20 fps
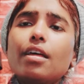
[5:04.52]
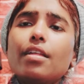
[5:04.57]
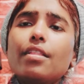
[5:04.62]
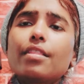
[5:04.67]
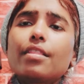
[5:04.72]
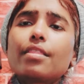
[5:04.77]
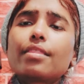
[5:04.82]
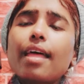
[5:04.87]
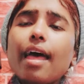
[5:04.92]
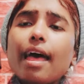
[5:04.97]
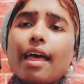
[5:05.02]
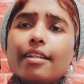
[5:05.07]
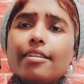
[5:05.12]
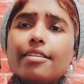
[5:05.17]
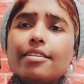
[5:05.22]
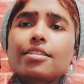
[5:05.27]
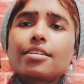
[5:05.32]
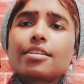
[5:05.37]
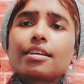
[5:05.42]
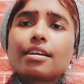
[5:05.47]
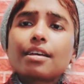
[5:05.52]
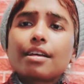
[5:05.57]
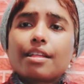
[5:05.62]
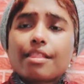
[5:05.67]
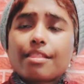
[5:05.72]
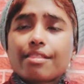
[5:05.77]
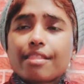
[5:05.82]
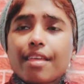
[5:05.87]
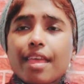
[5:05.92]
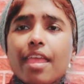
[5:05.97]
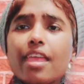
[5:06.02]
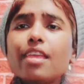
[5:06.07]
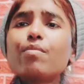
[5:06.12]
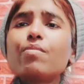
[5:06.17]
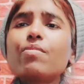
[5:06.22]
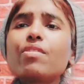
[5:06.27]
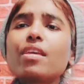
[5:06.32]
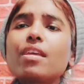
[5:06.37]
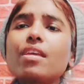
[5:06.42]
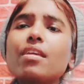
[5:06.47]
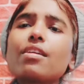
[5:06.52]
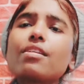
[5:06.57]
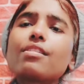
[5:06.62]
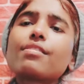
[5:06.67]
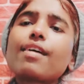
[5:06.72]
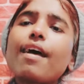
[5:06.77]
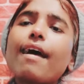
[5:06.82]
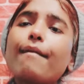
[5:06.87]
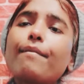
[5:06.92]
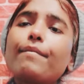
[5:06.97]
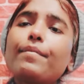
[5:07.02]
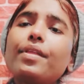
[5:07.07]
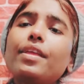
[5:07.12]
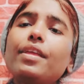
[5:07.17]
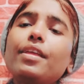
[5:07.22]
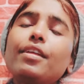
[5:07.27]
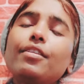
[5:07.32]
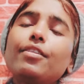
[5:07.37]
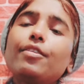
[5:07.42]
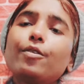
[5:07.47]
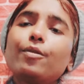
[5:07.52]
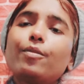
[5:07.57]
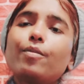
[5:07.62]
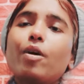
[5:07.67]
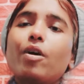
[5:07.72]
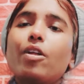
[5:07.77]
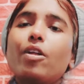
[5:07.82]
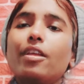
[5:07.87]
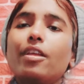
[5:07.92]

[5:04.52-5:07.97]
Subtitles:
That Same thing is happening in your body.